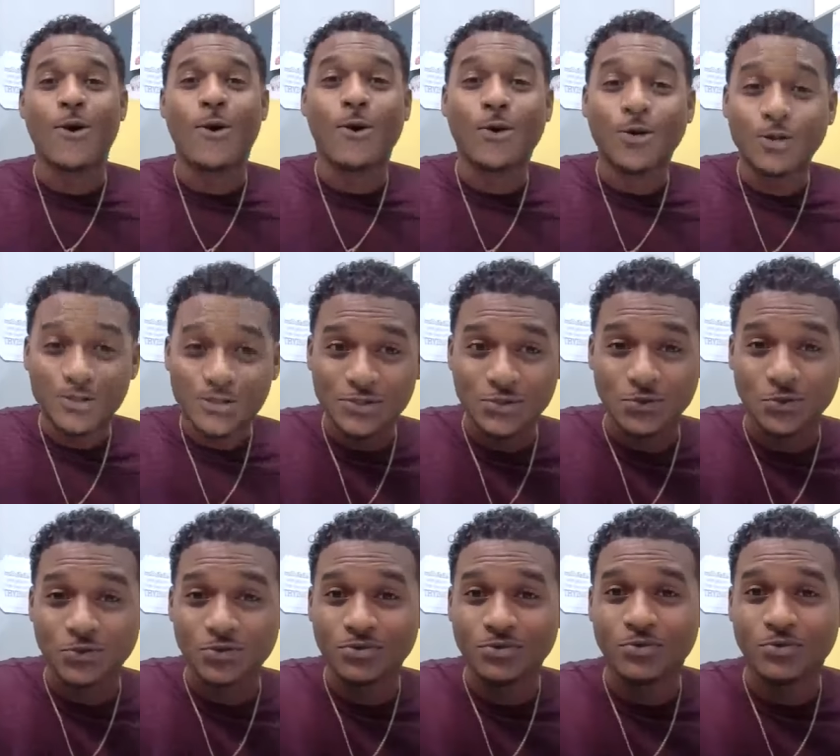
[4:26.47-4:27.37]

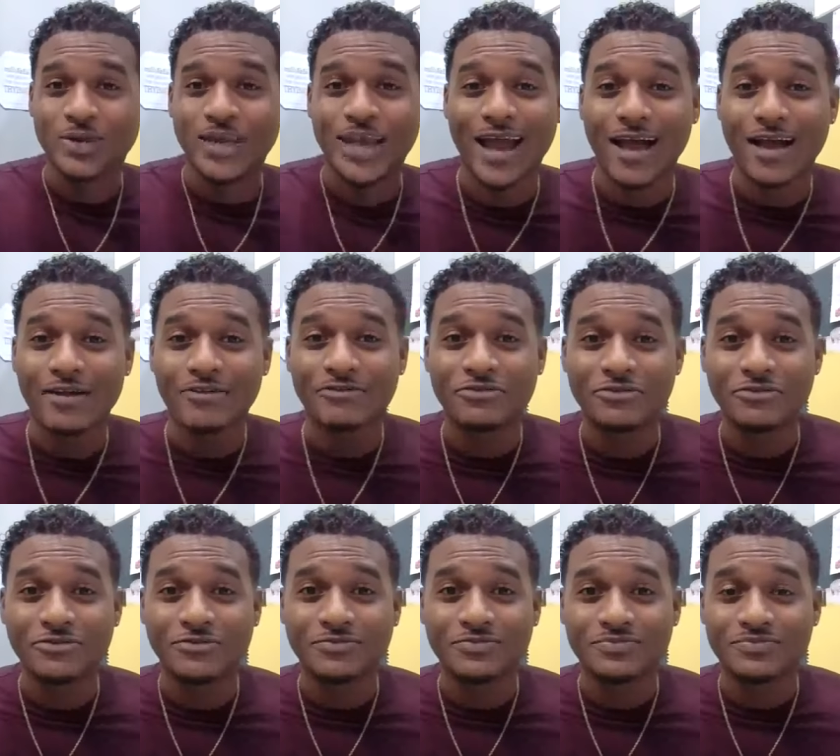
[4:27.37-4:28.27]
Also, we have
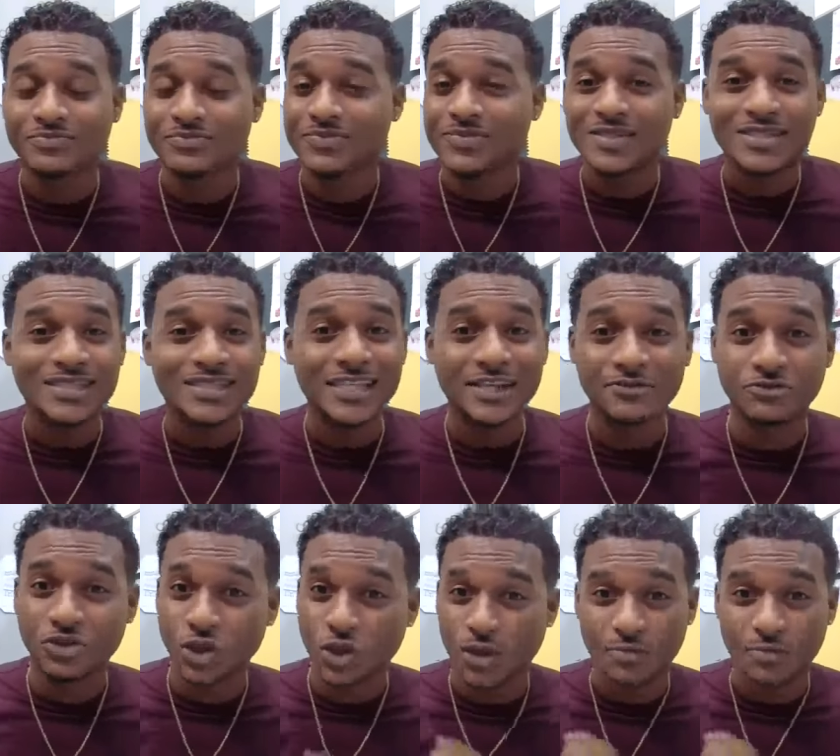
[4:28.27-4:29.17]
Steve
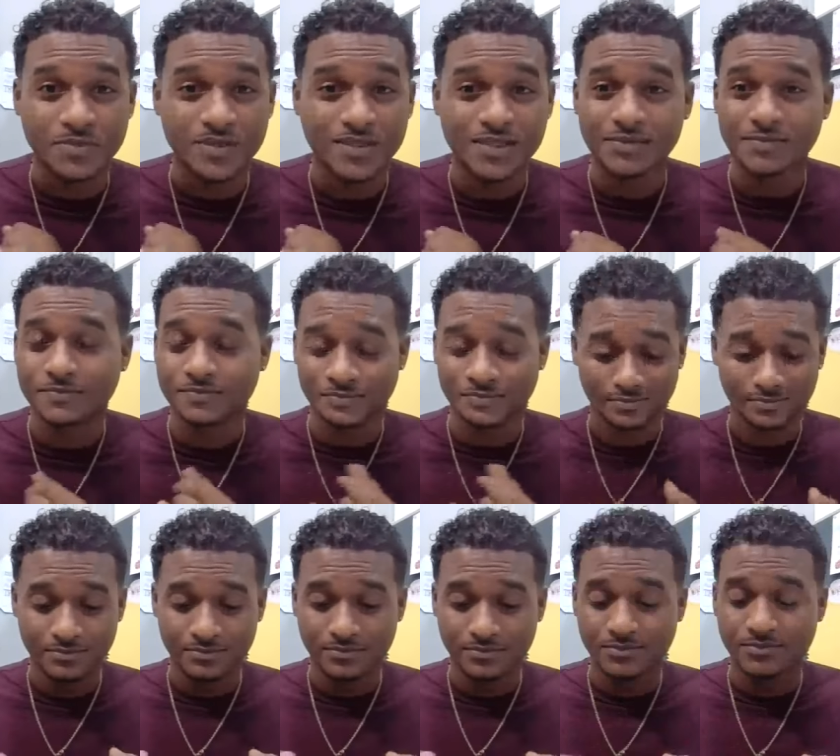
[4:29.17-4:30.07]
Jobs,
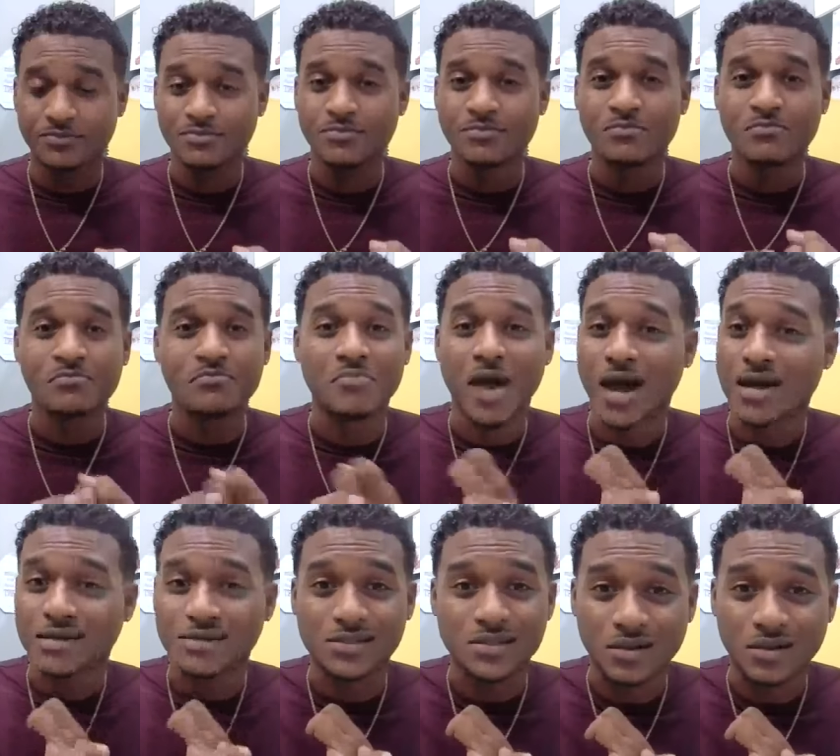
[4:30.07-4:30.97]

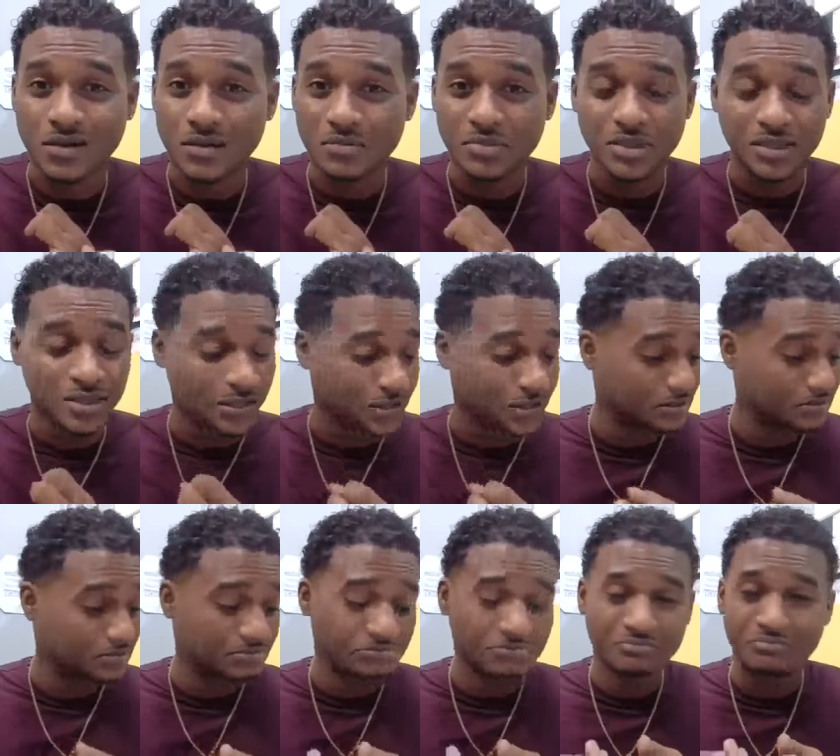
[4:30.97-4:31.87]
Mark Zuckerberg,
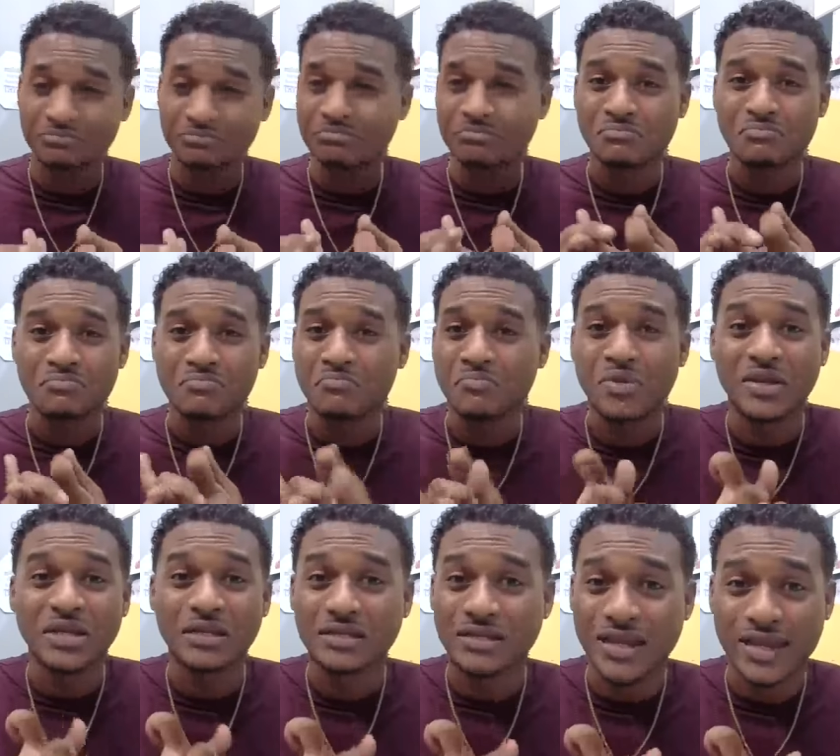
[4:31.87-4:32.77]

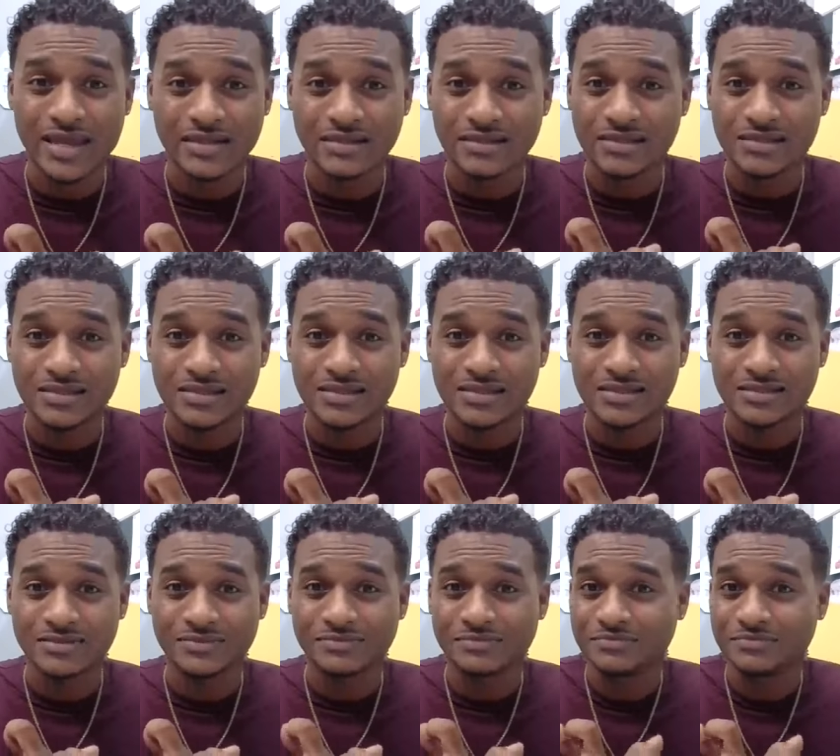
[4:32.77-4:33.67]
Bill Gates,
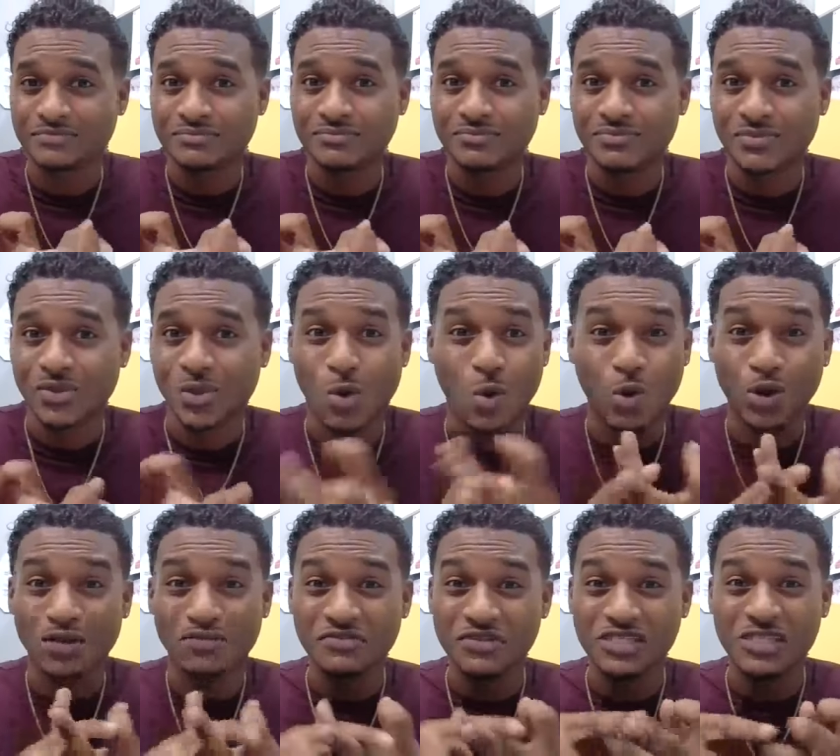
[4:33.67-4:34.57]

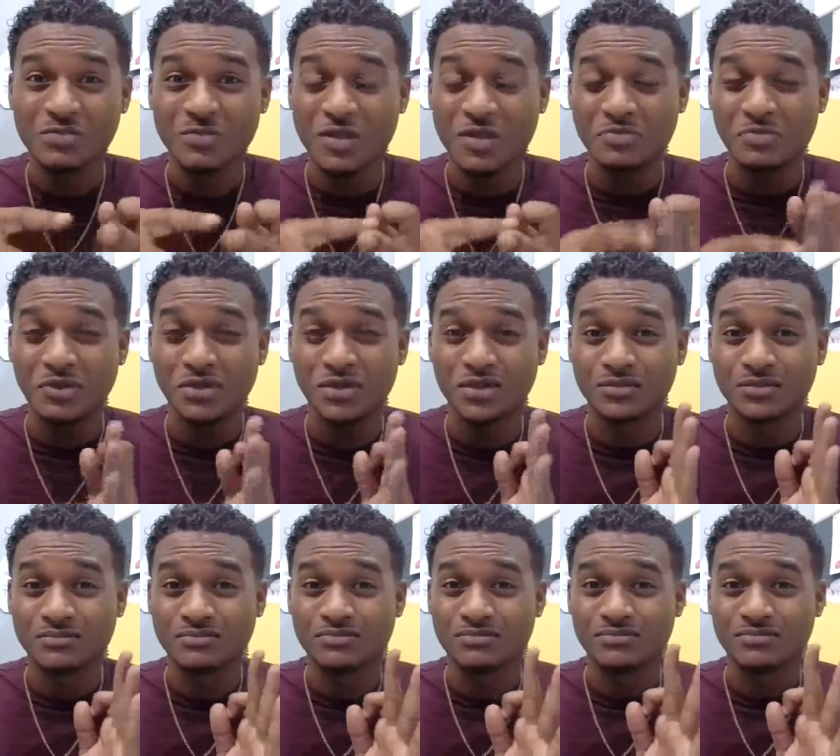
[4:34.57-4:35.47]
all of these people,
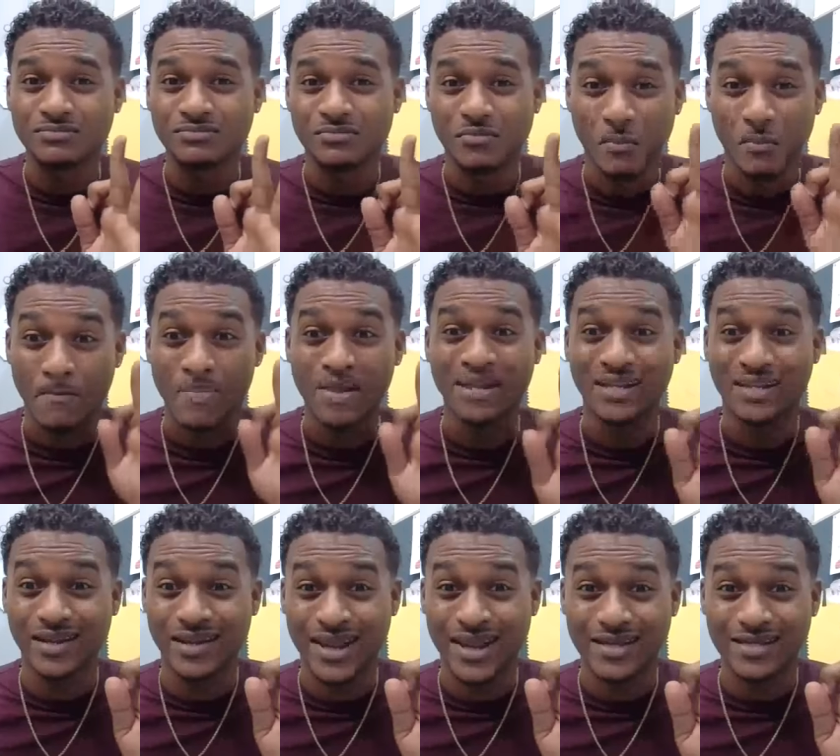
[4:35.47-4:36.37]

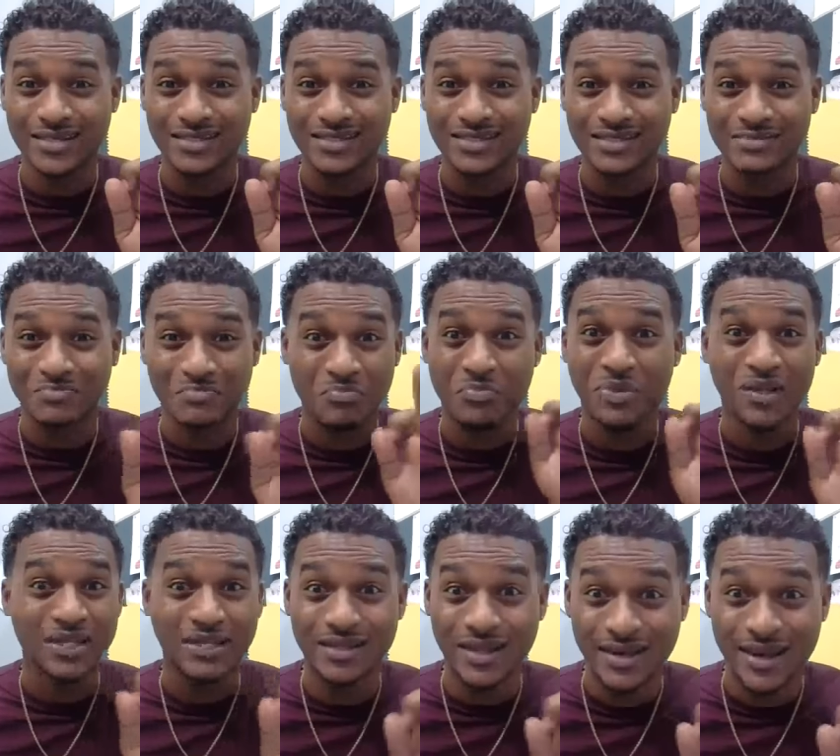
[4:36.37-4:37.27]
millionaires,
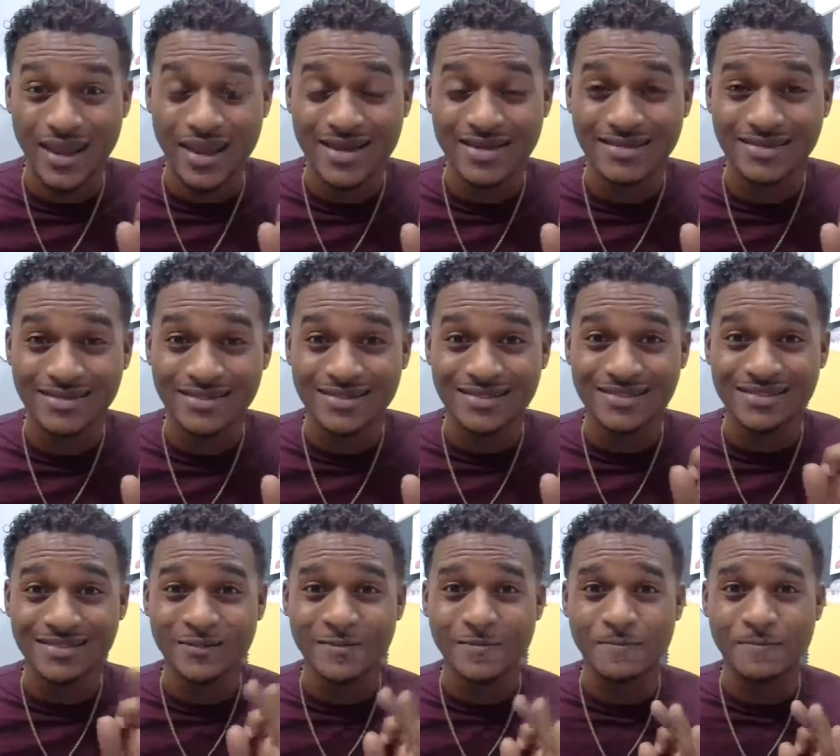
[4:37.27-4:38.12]
billionaires,